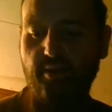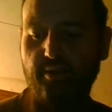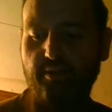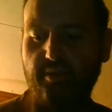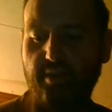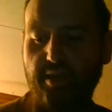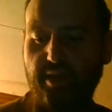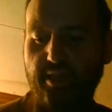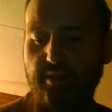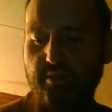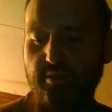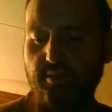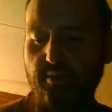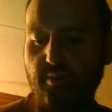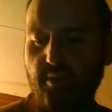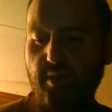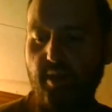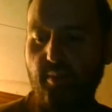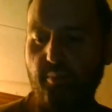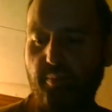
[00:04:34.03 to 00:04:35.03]
things.
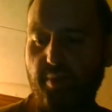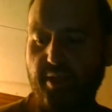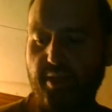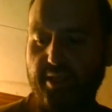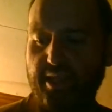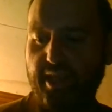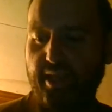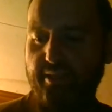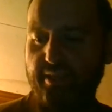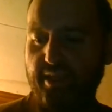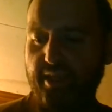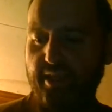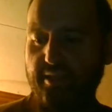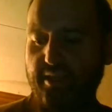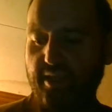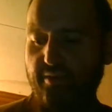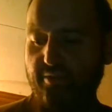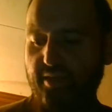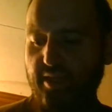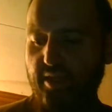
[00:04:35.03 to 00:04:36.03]
But yeah, they can
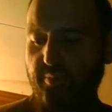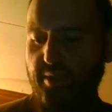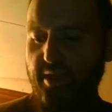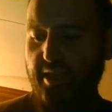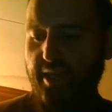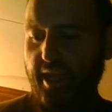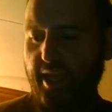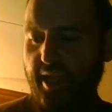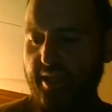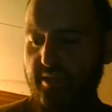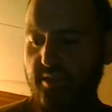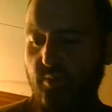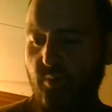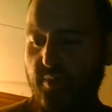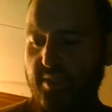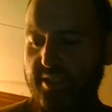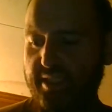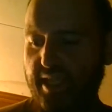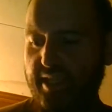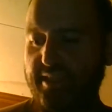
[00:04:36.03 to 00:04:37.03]
definitely be enhanced
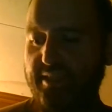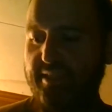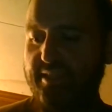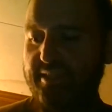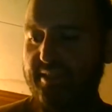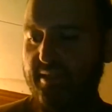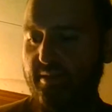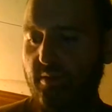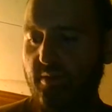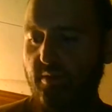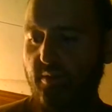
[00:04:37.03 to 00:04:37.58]
with scents,